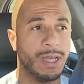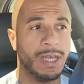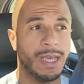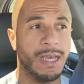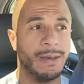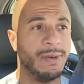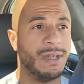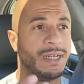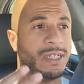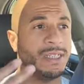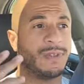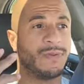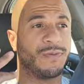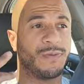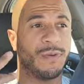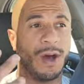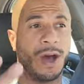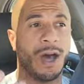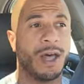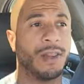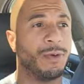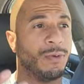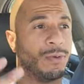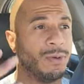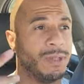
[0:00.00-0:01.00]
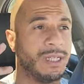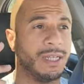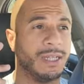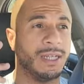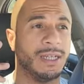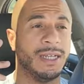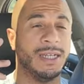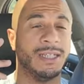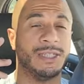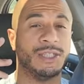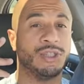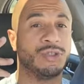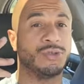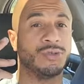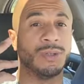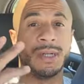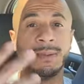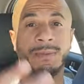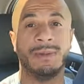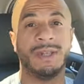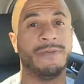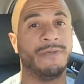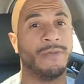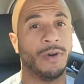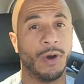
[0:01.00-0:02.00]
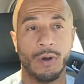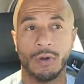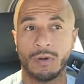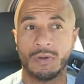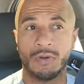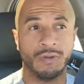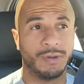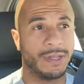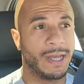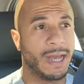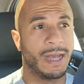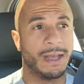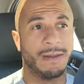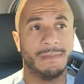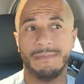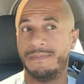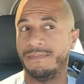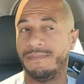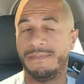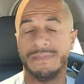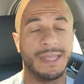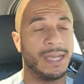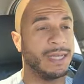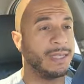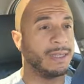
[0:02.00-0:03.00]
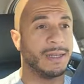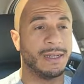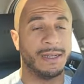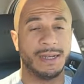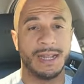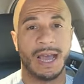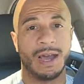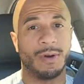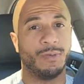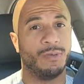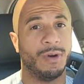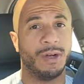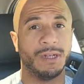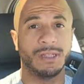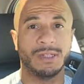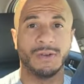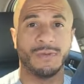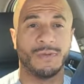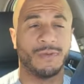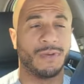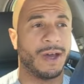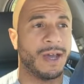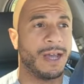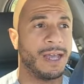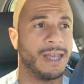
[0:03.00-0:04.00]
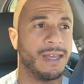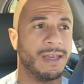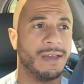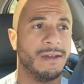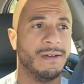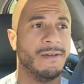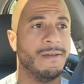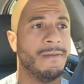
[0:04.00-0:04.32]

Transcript: Him and his father were extremely vocal that they did not want the fight.